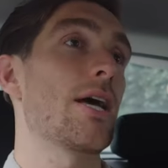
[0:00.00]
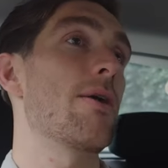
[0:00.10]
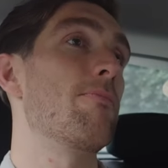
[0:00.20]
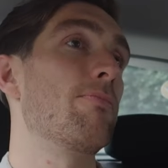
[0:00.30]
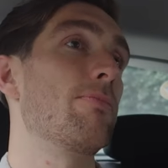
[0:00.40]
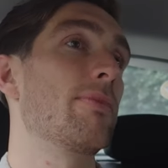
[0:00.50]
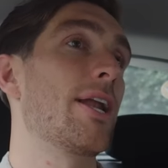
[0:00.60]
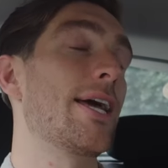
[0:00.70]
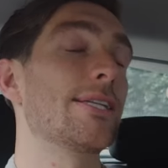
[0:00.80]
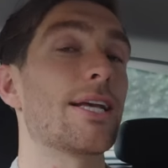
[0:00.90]

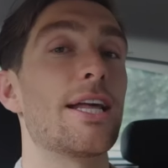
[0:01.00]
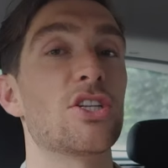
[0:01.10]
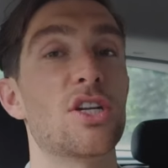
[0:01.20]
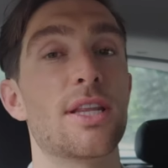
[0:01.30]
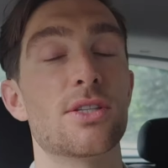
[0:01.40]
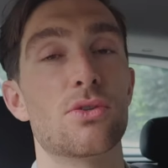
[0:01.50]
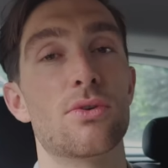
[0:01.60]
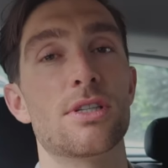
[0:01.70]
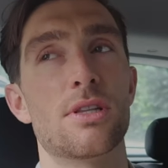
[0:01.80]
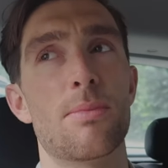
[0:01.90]
collection in that store,
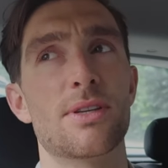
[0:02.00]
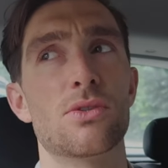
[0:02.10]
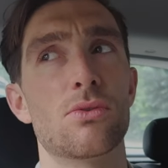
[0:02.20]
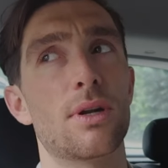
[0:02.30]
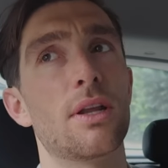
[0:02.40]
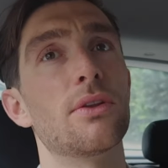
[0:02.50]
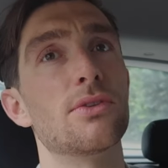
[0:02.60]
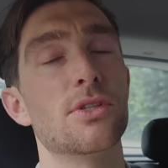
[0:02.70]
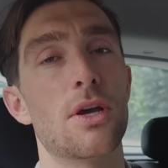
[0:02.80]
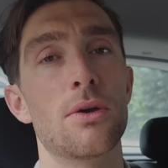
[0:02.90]
and it's the best store in London.
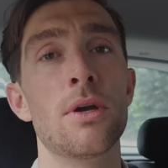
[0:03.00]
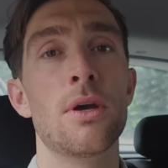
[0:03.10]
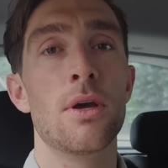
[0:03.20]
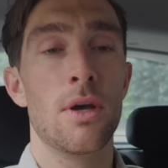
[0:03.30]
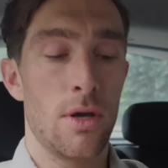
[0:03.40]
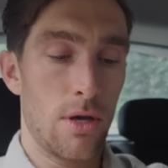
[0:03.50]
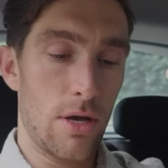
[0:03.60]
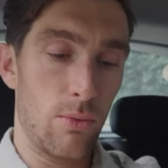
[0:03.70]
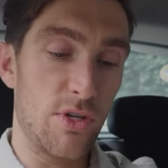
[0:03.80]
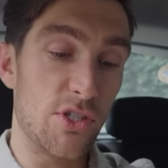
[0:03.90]
So
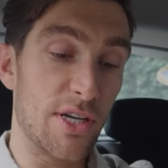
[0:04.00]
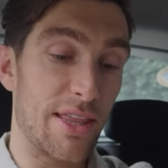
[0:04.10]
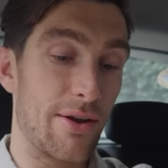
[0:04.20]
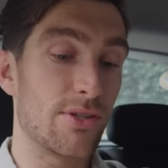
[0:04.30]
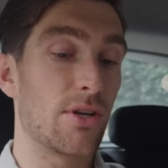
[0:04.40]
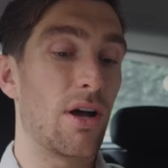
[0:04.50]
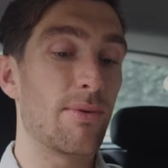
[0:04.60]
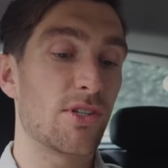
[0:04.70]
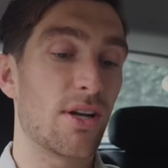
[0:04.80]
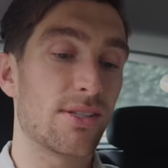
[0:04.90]
we should get there in time.
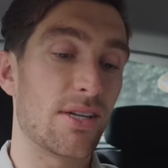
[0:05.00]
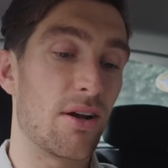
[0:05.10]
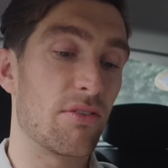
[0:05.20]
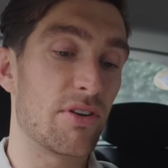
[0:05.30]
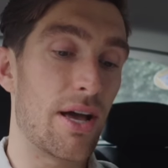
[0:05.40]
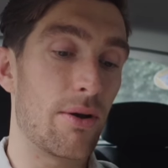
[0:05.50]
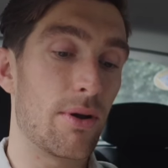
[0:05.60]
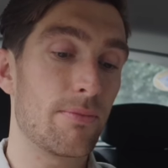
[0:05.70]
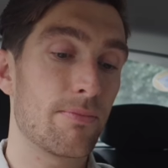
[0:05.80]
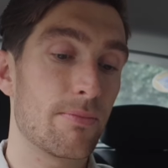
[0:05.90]
It shuts in half an
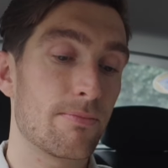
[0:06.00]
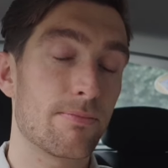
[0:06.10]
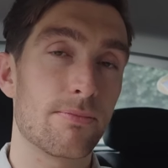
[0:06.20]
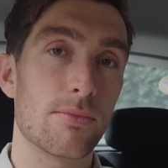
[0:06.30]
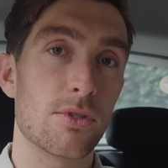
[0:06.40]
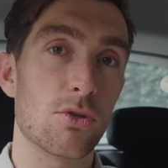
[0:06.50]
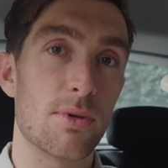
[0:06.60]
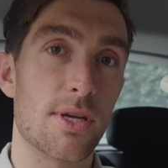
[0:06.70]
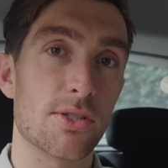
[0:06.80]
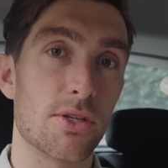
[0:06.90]
hour. So we'll be
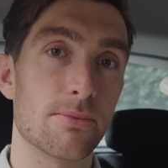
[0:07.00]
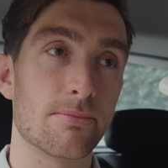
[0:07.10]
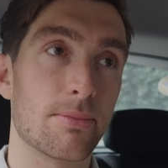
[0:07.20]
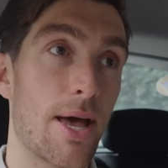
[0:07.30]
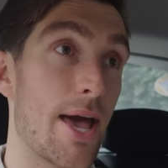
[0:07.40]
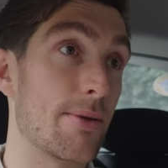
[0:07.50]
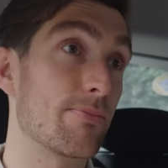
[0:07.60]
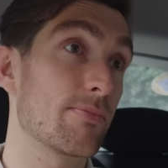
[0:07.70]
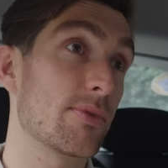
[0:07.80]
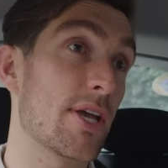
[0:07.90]
there soon. But hey,
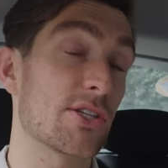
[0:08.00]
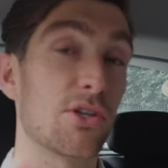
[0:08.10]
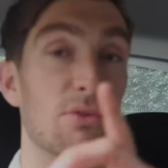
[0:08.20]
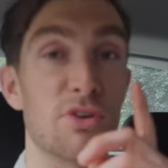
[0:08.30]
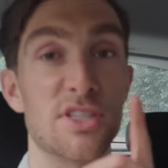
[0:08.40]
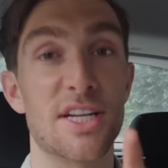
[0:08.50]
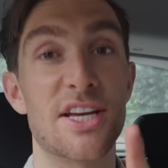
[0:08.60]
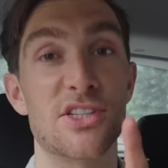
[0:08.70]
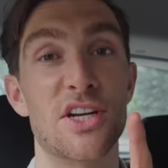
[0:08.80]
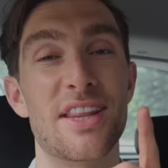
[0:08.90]
next stop, French
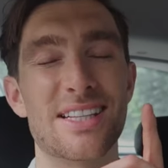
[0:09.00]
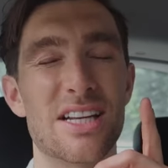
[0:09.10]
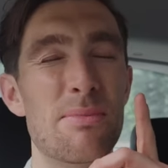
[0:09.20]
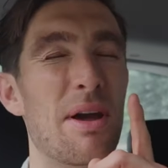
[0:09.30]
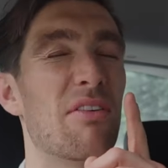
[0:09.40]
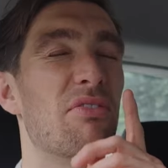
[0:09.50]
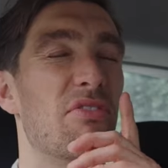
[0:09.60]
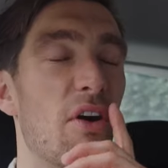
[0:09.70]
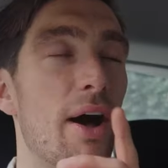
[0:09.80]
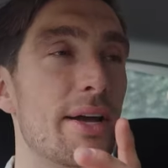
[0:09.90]
Connection. And that's going to be our
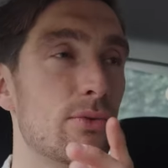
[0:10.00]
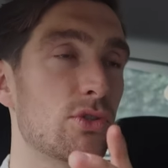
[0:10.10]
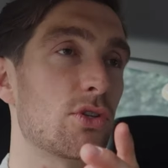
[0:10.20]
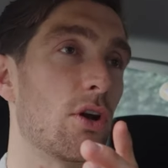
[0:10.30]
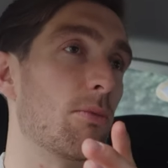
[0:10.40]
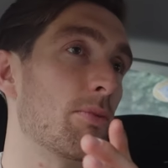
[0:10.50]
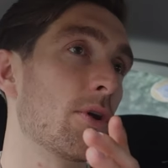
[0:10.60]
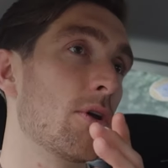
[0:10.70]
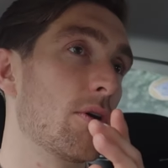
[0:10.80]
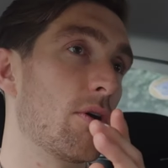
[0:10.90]
final stop
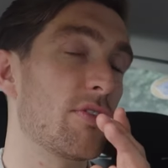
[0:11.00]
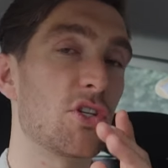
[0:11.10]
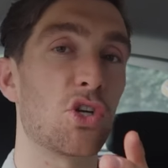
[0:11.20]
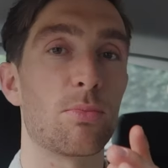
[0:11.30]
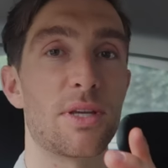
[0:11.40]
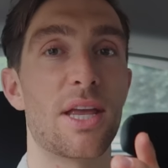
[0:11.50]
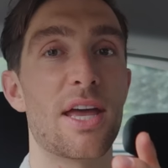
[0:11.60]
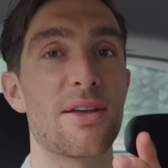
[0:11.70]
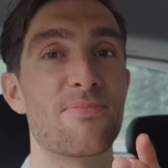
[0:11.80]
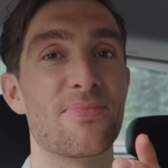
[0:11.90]
of this shopping
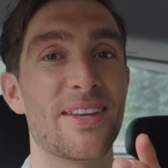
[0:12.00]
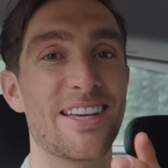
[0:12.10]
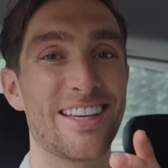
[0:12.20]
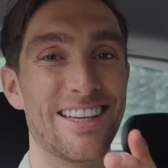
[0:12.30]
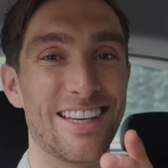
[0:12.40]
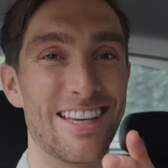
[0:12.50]
day. So